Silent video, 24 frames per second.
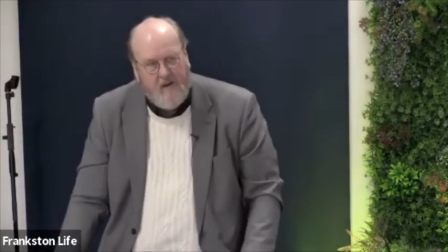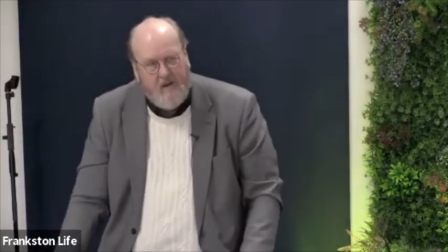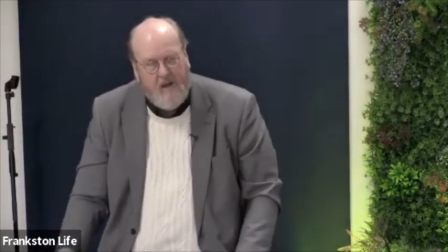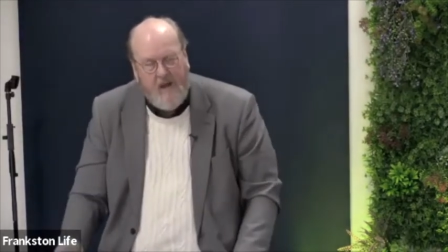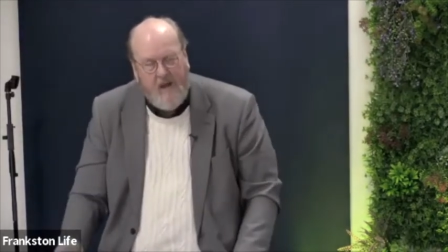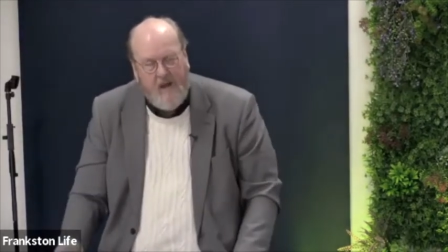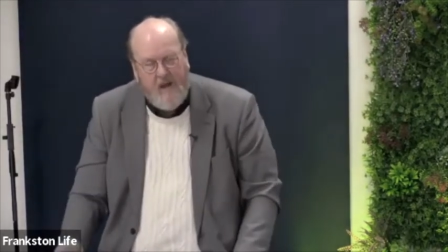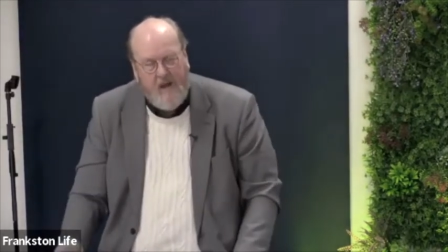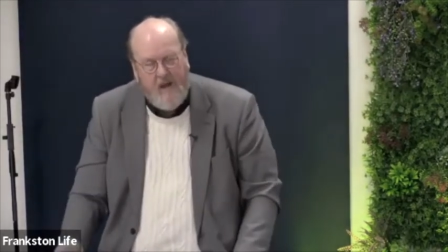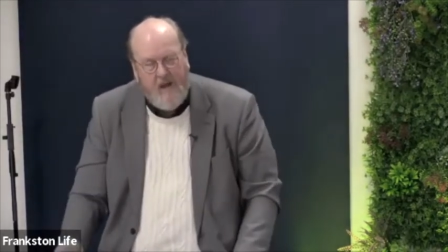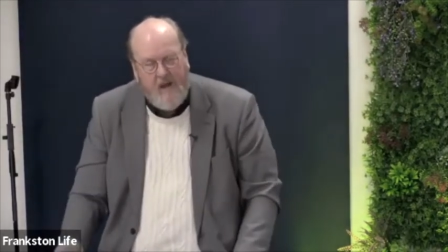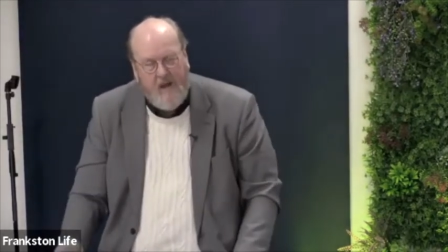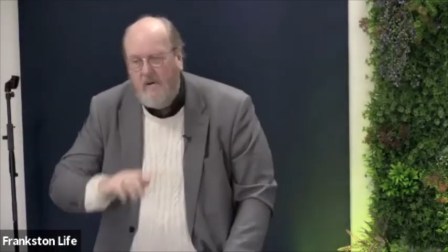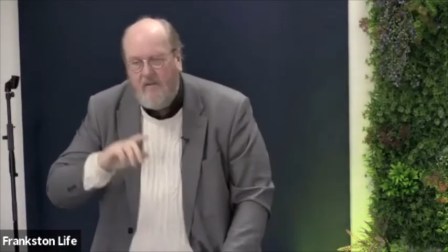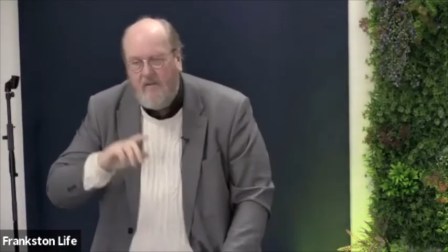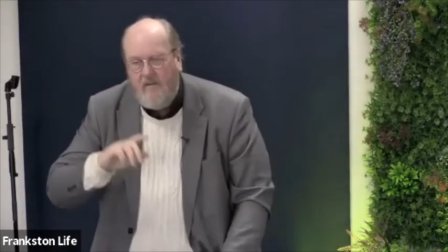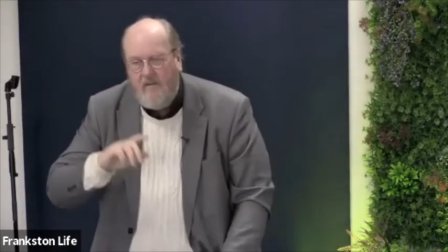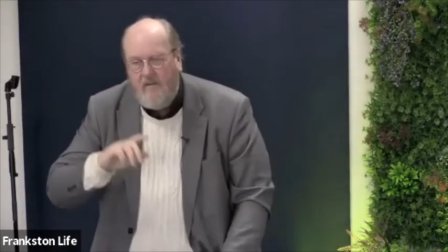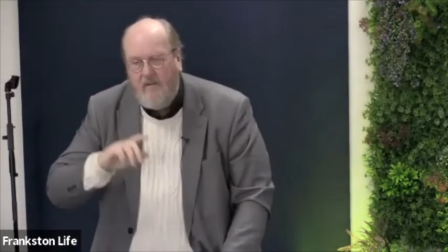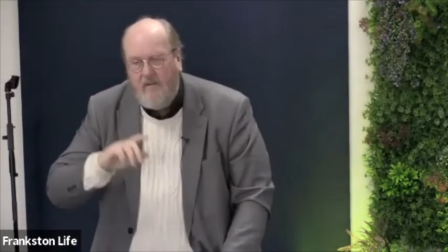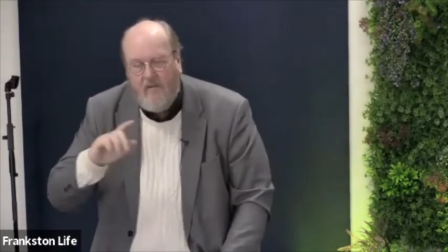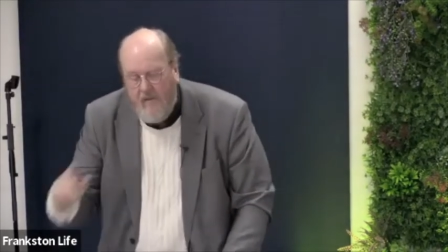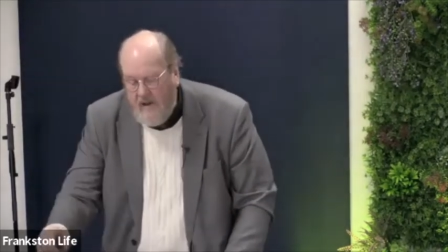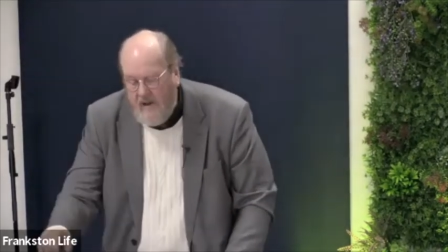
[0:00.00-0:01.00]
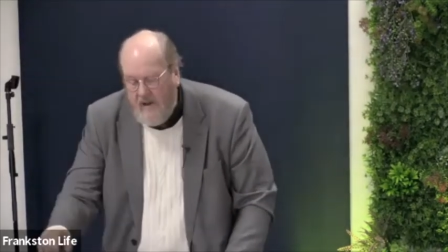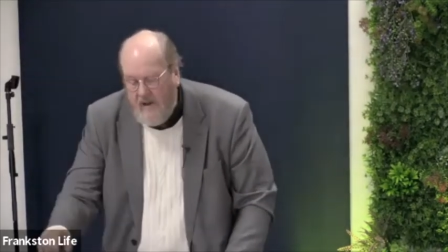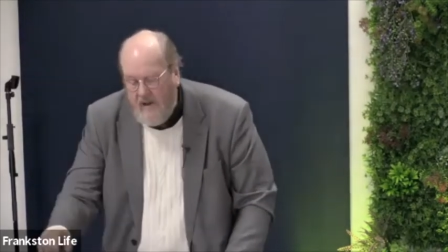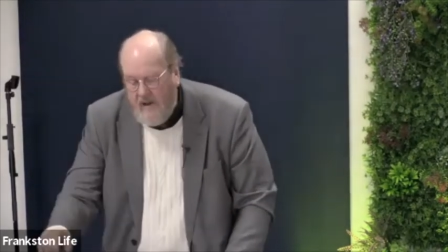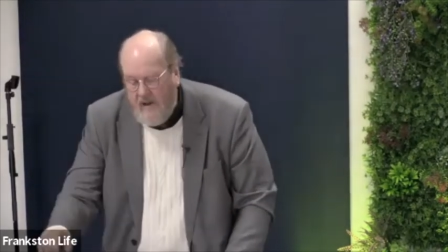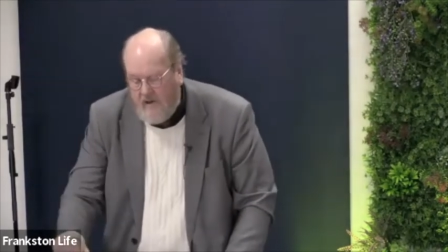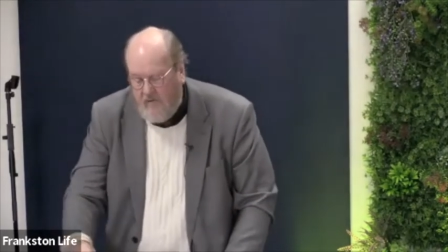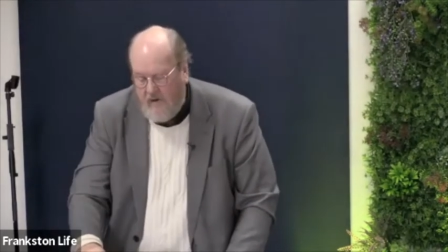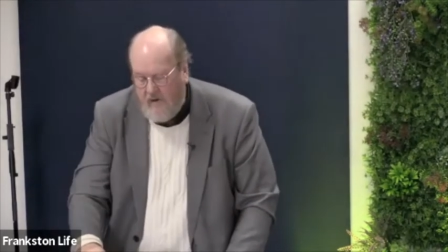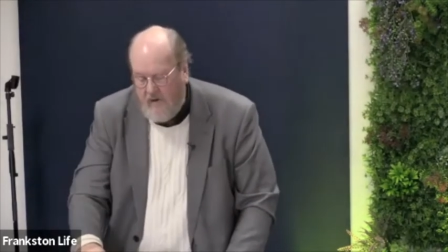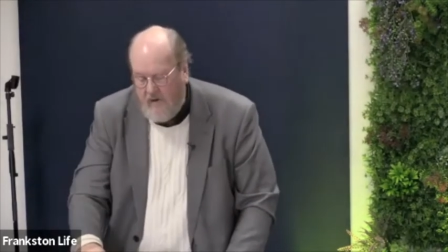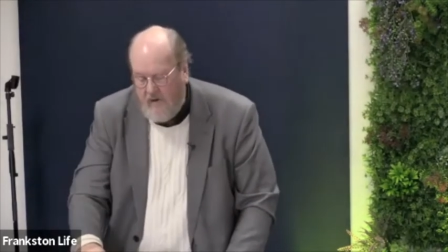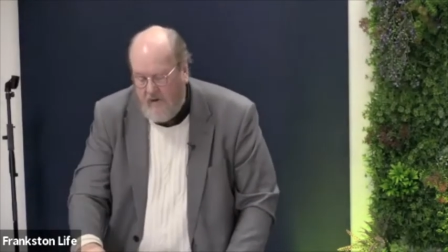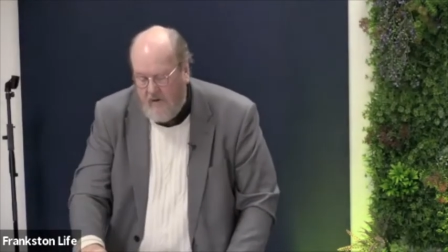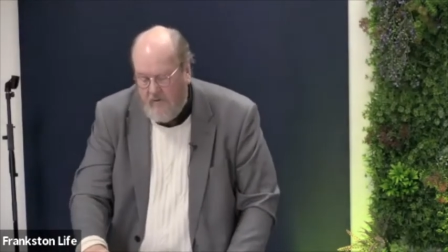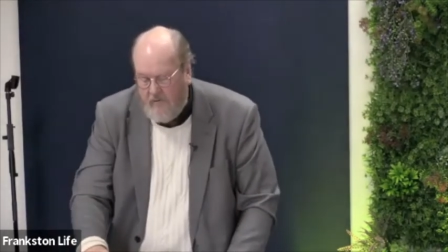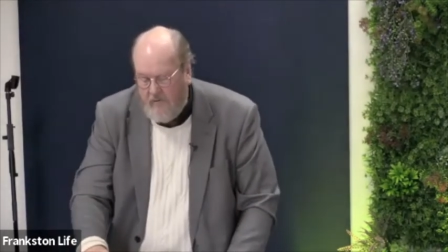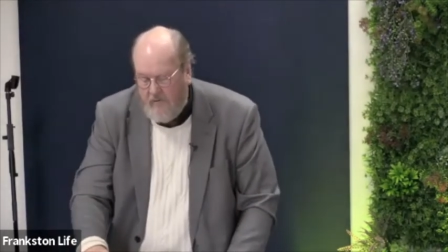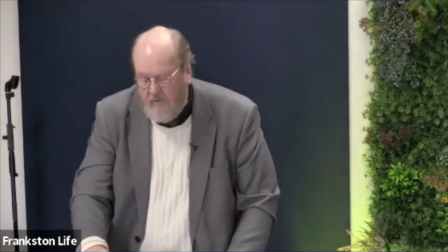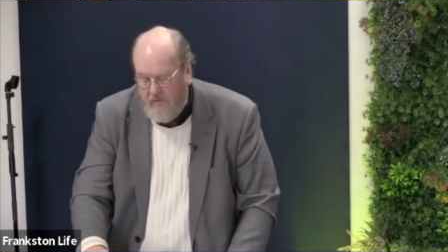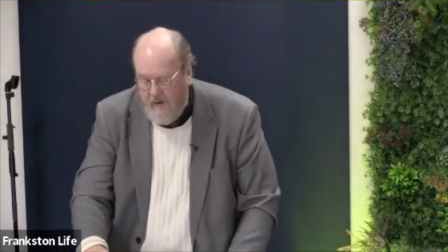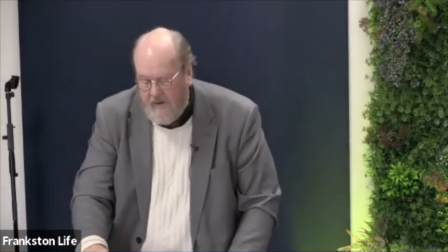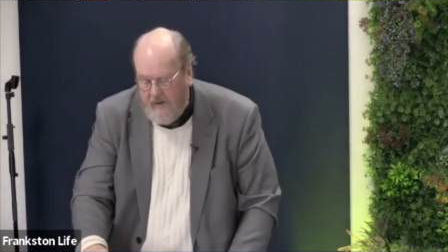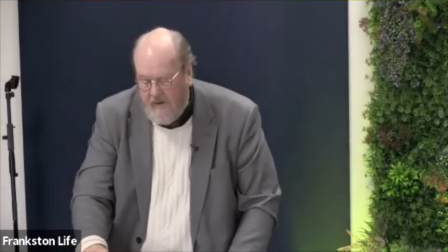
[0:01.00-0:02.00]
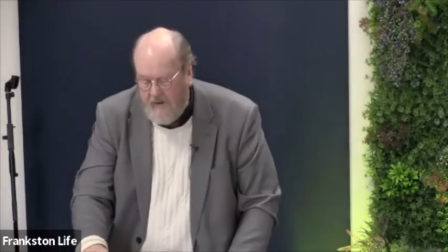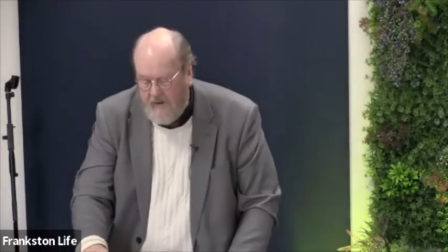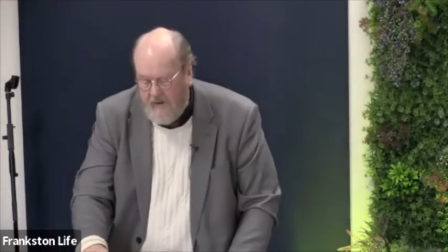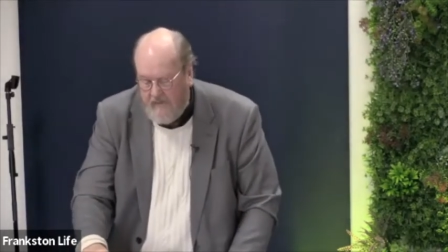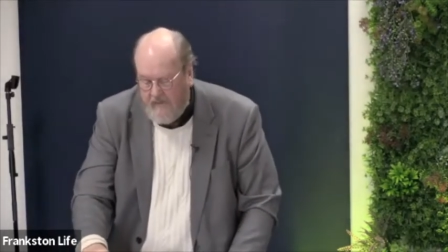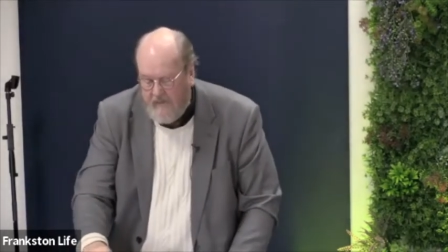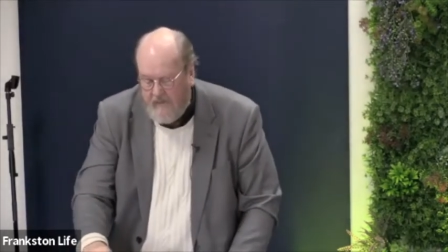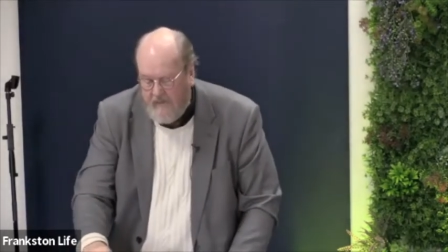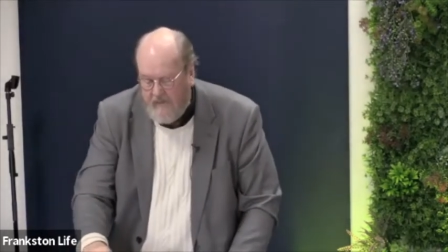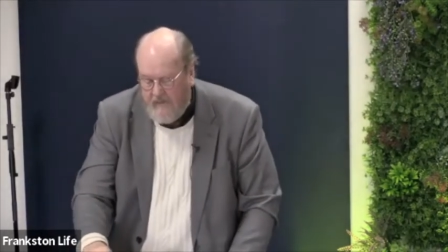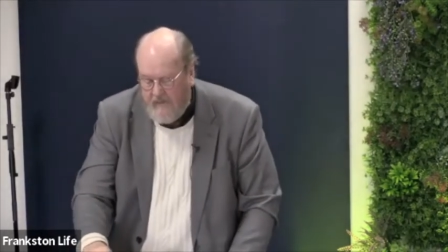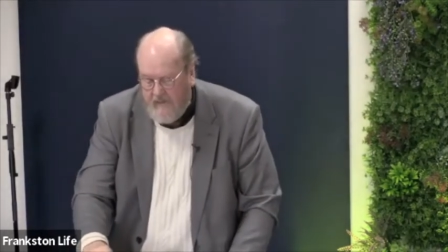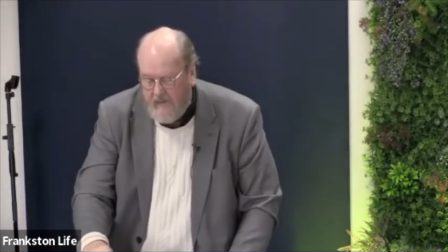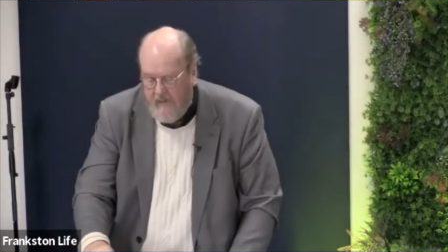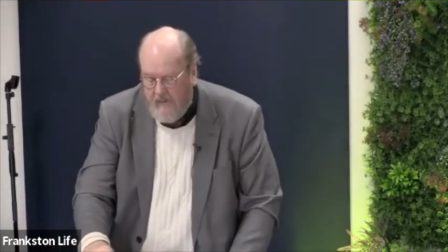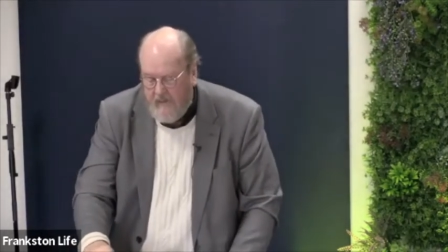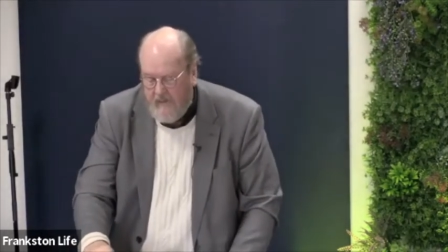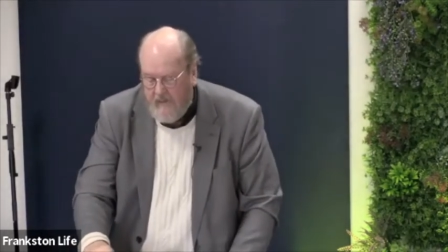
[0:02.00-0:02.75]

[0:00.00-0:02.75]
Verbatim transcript: It was finished for you, friends.